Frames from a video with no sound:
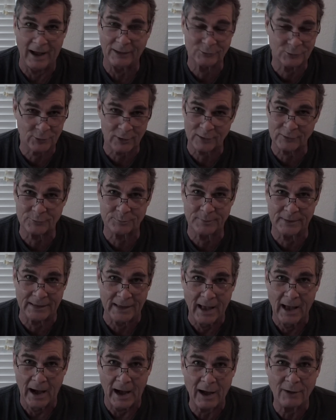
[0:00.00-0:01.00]
Trust me,
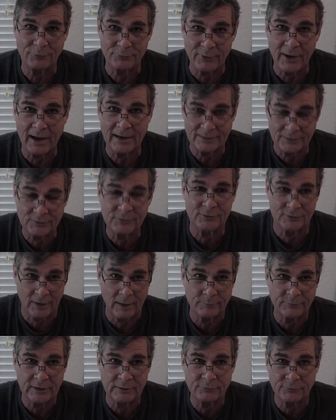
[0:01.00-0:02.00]
I'll find
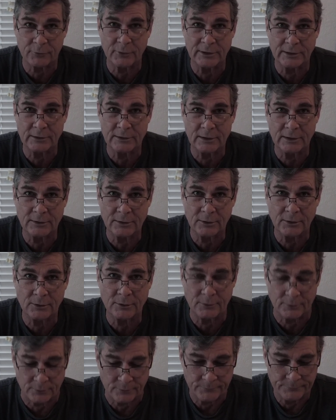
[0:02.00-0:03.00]
something for you to
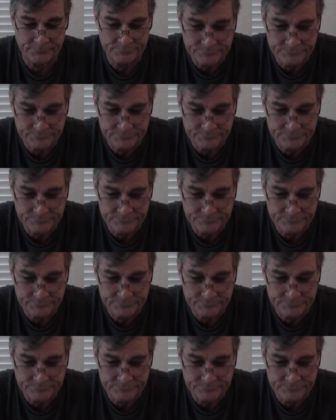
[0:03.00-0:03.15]
do.